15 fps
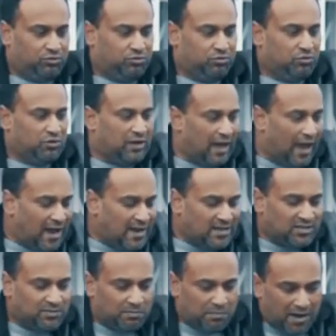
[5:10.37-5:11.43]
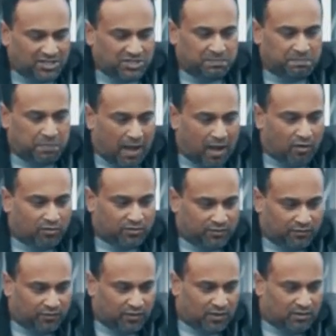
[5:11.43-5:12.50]
to gain as much power to the
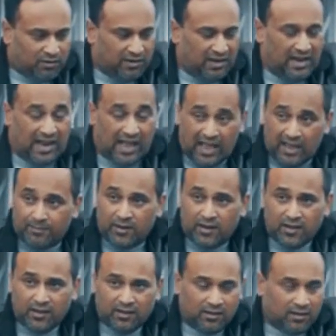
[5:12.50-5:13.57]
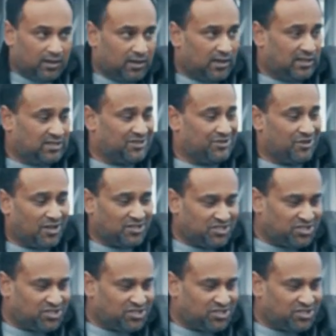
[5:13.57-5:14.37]
vehicle reliably. It's not